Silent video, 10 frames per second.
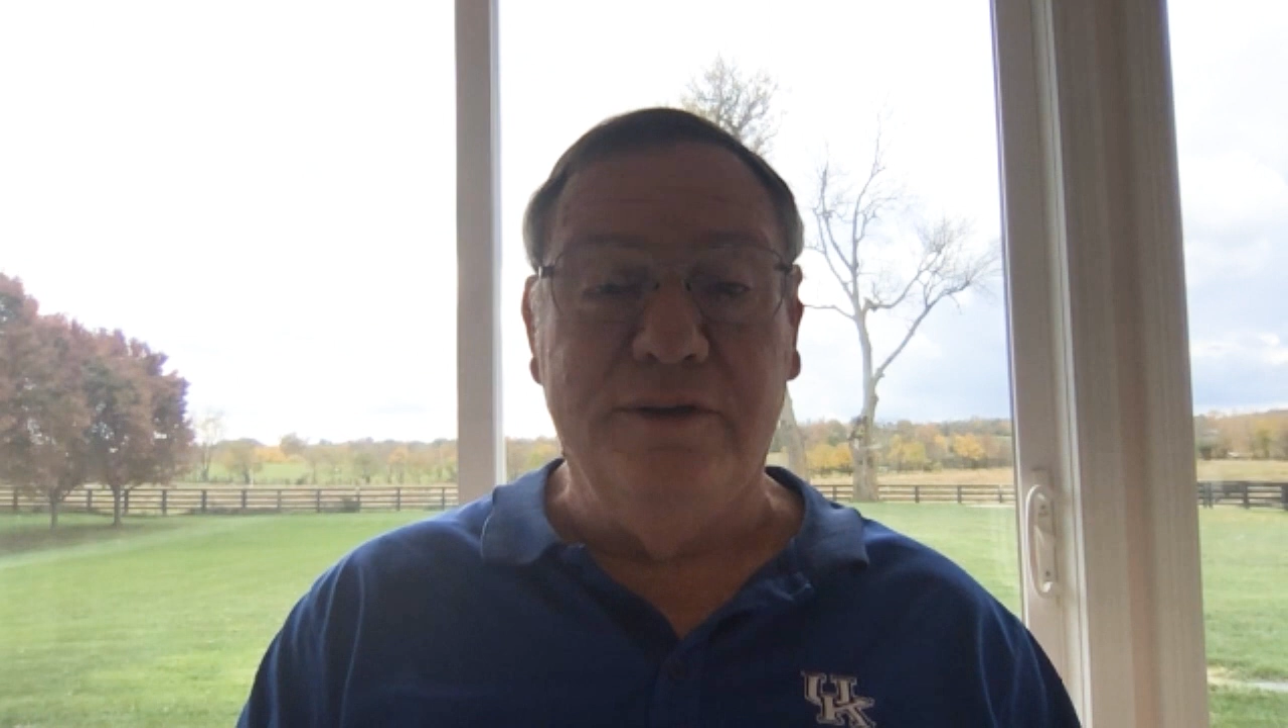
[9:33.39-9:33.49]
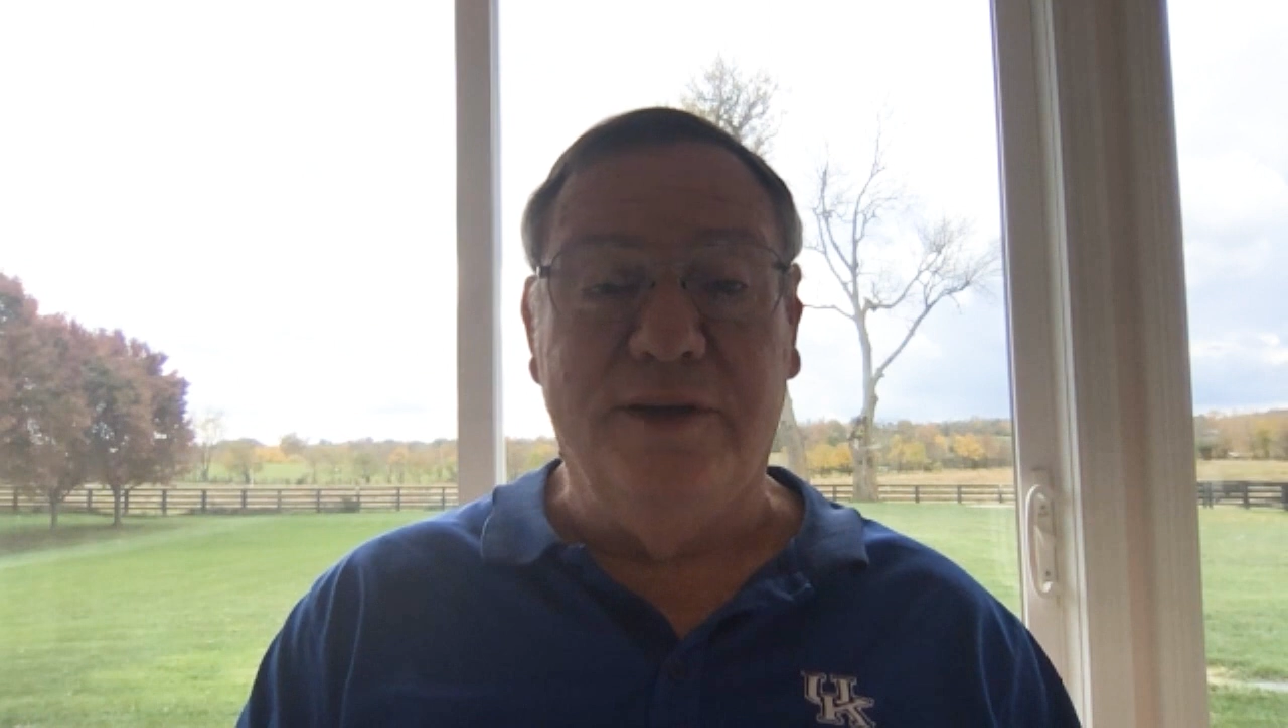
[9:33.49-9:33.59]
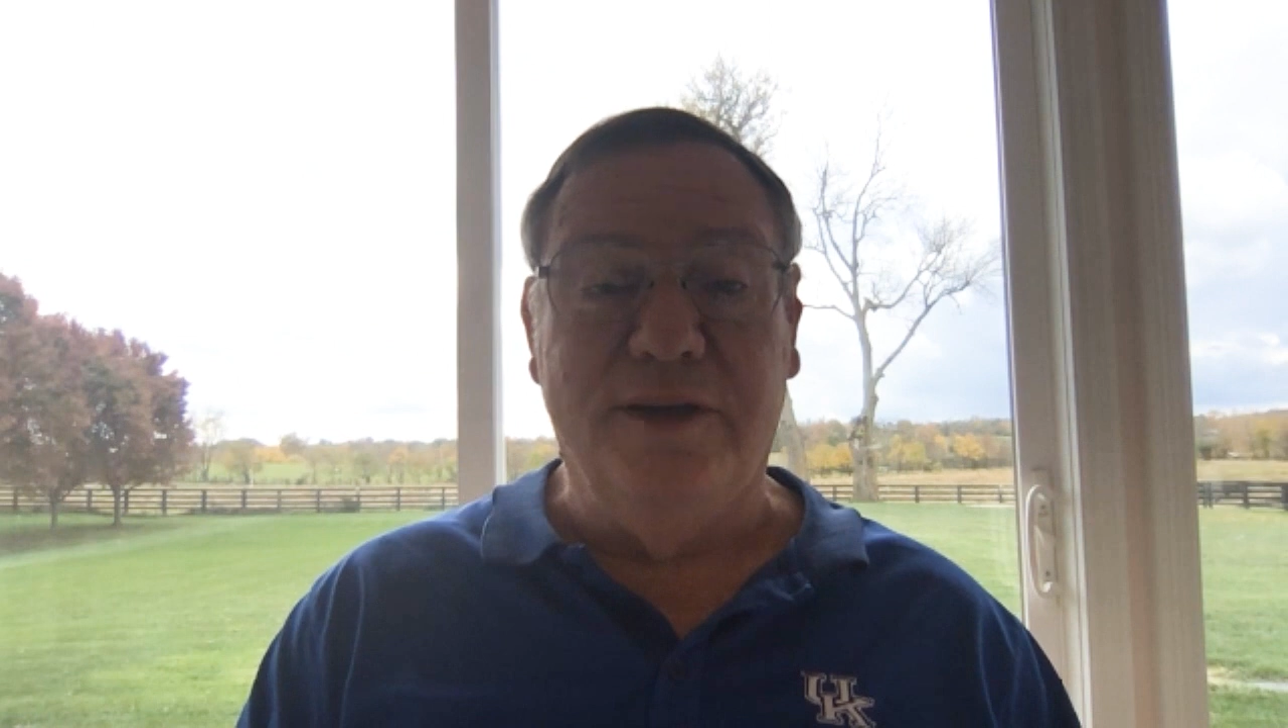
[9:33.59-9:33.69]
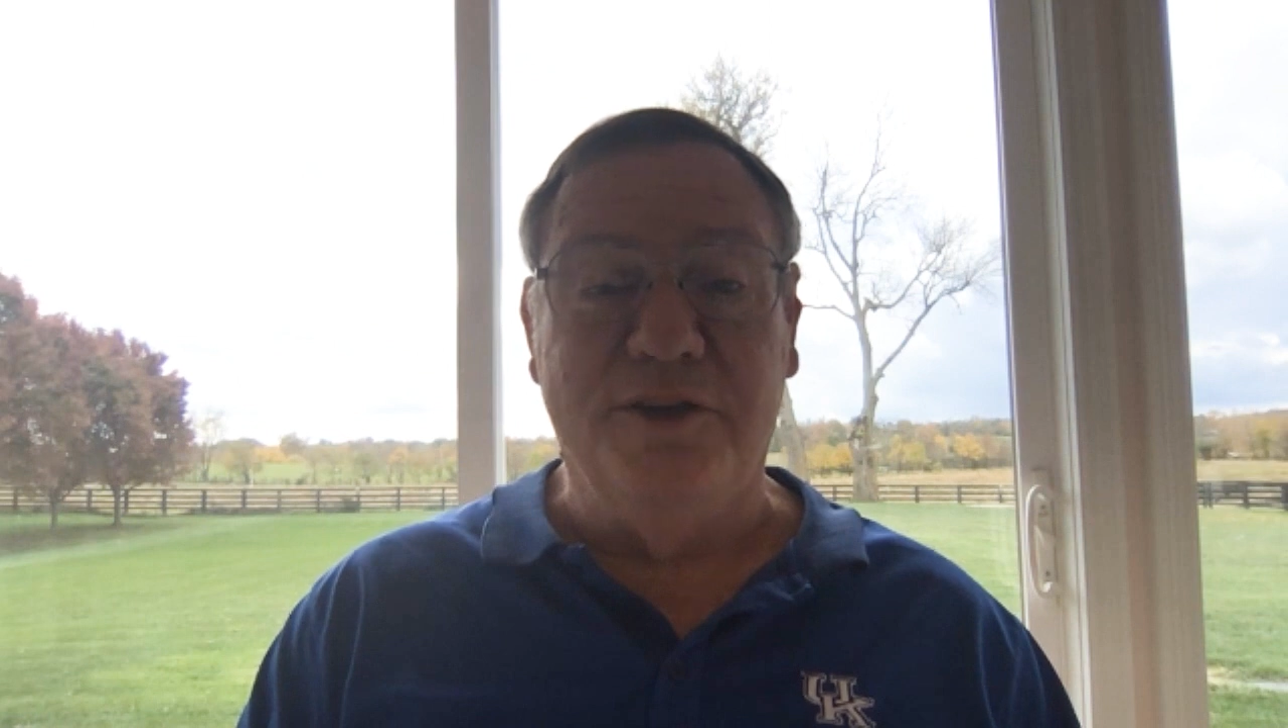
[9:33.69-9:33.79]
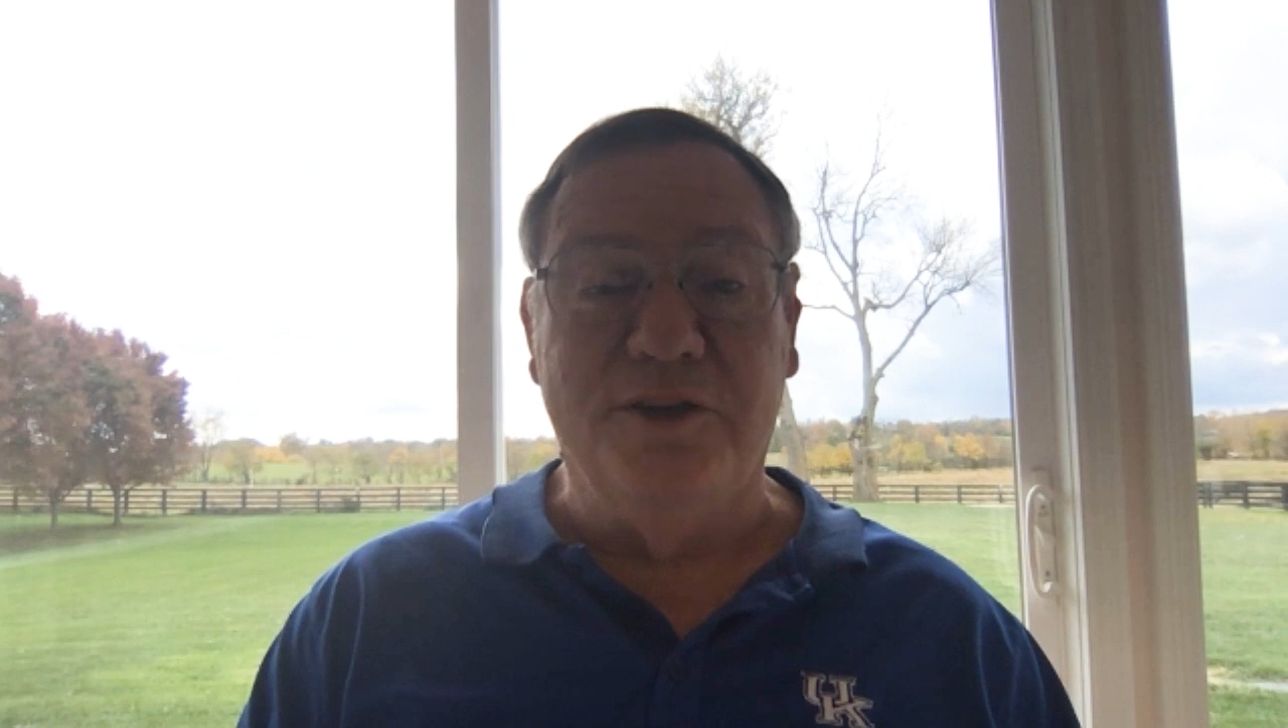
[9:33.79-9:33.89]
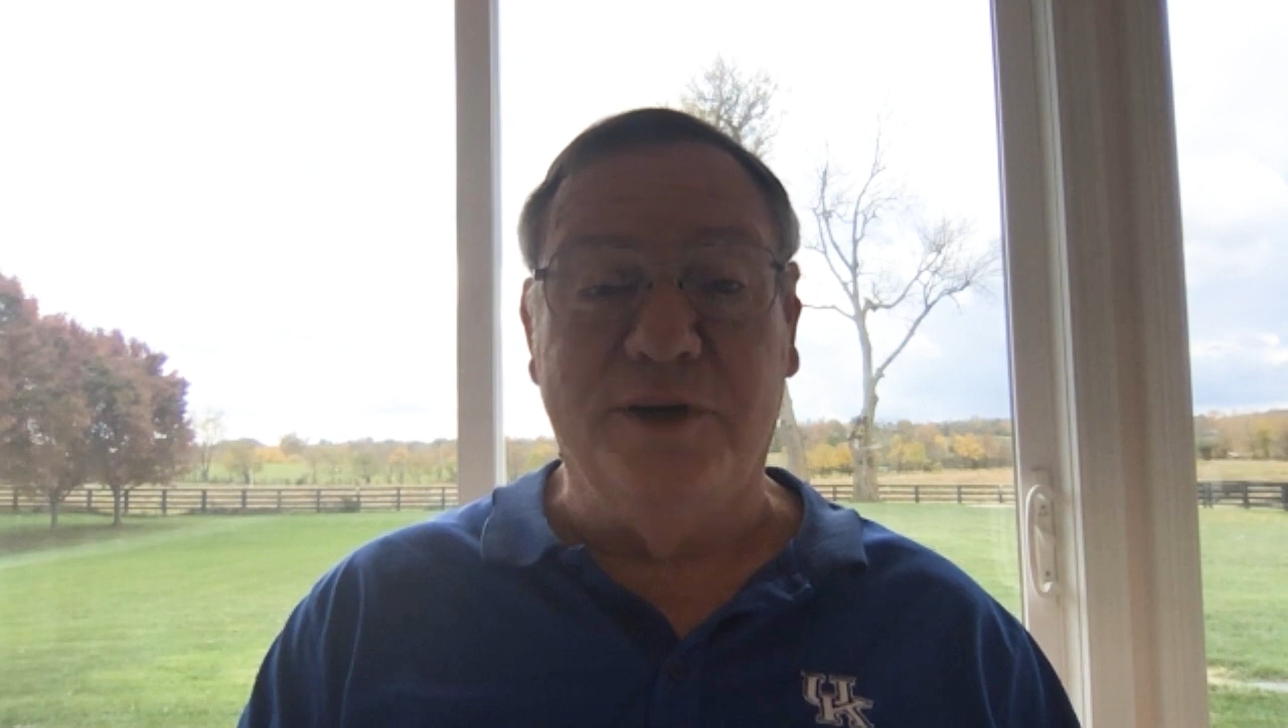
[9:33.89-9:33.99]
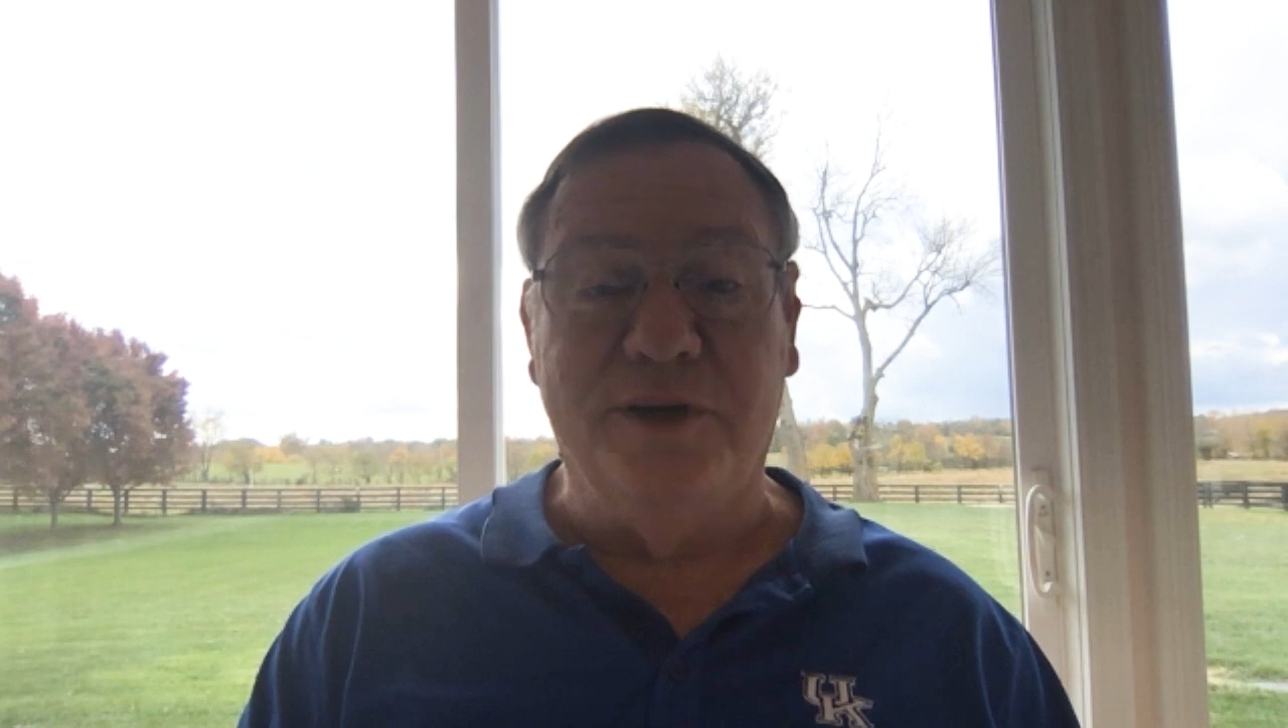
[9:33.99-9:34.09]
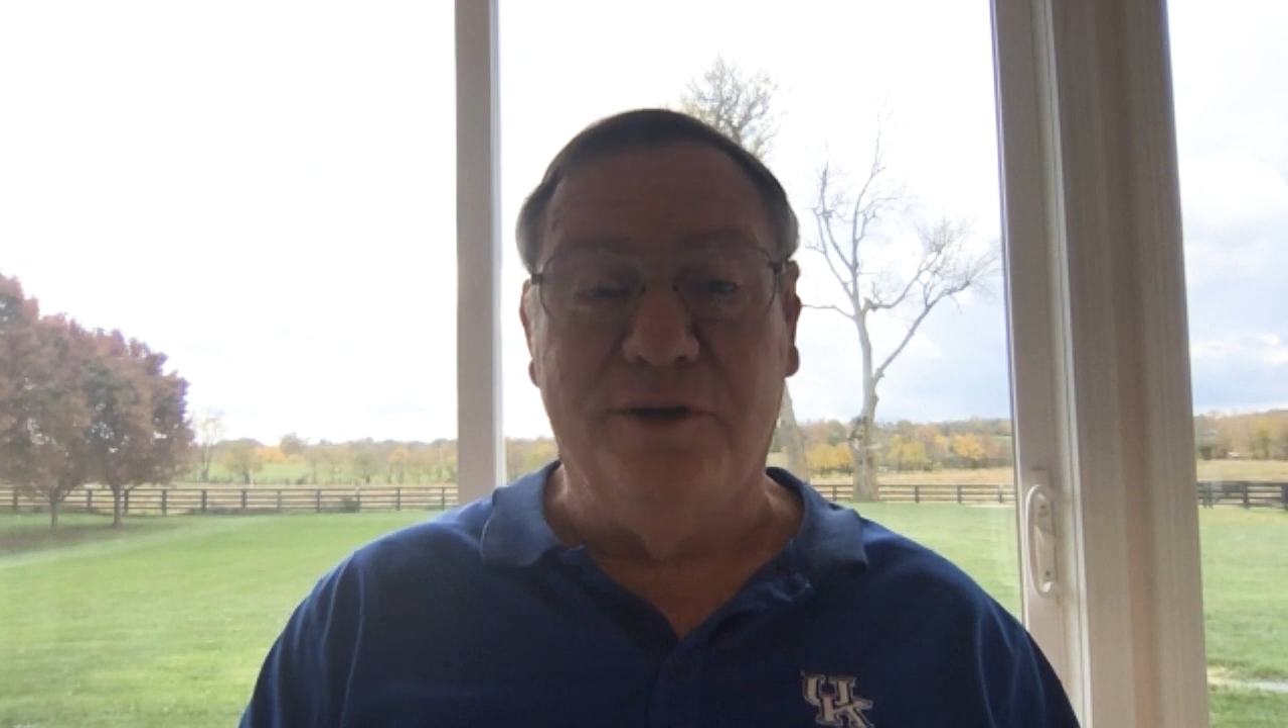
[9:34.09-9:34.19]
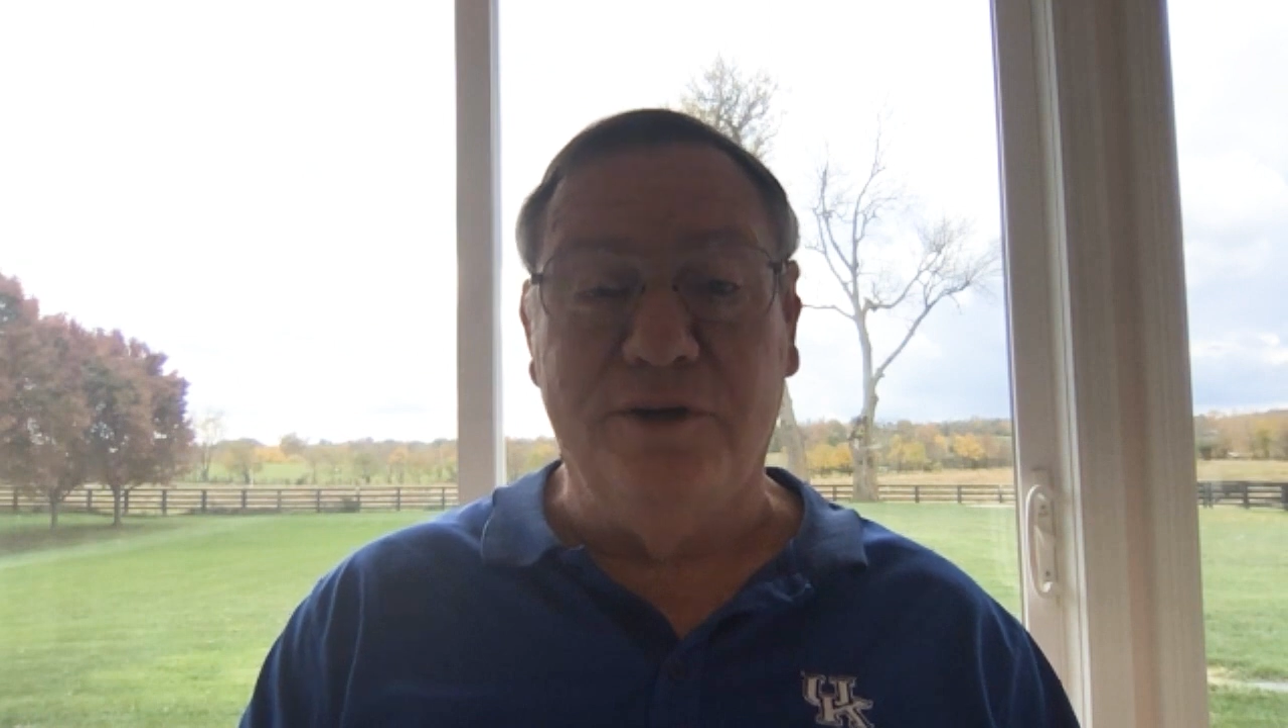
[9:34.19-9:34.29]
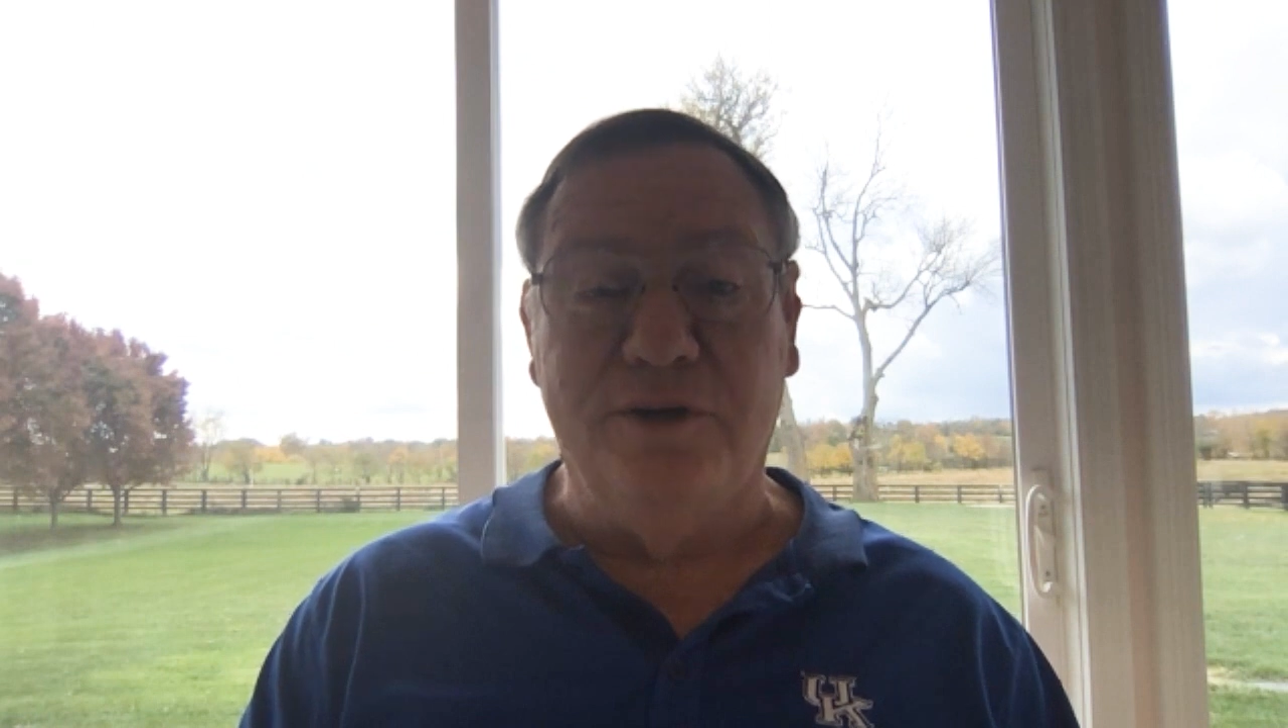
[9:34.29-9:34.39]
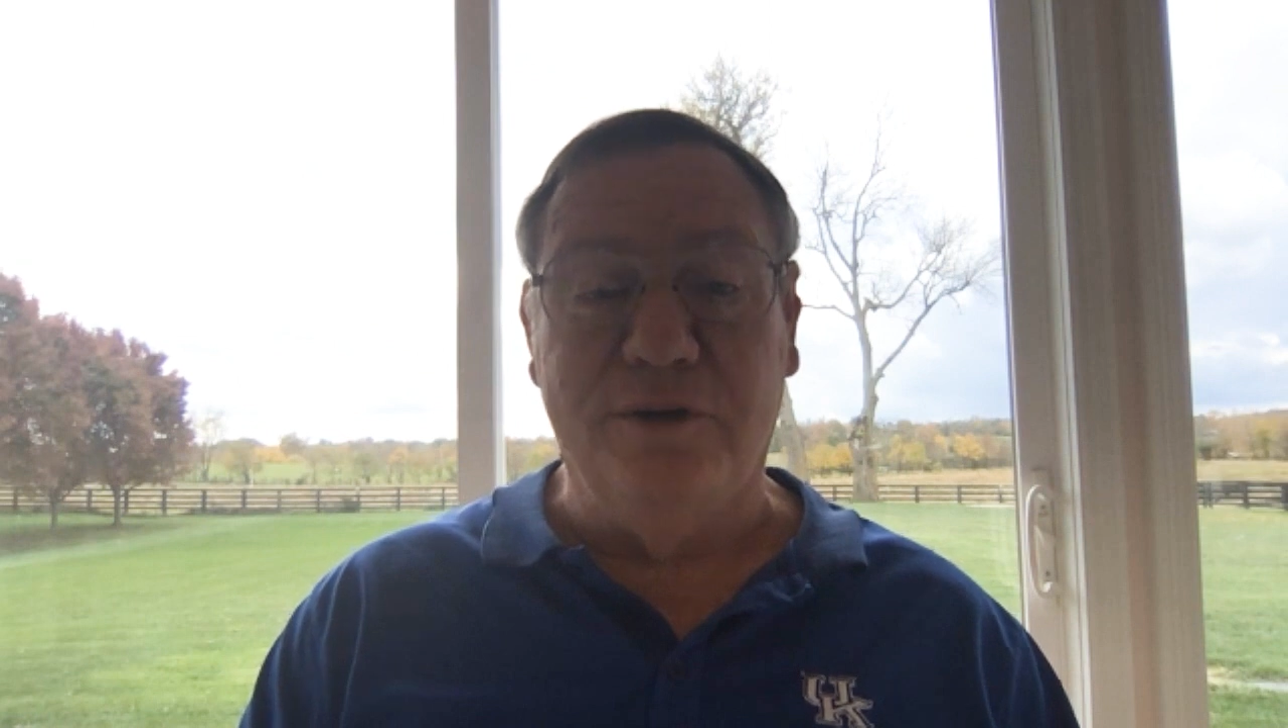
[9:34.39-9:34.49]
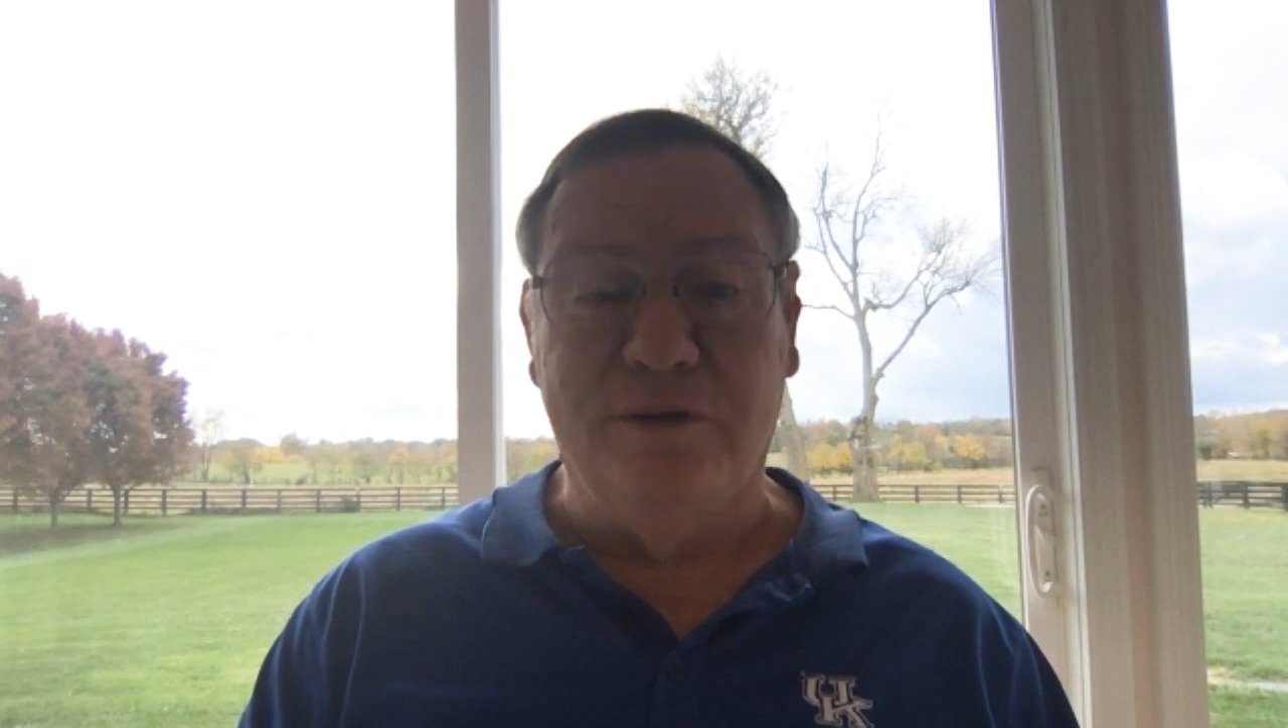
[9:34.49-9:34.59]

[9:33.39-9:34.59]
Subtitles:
And so I called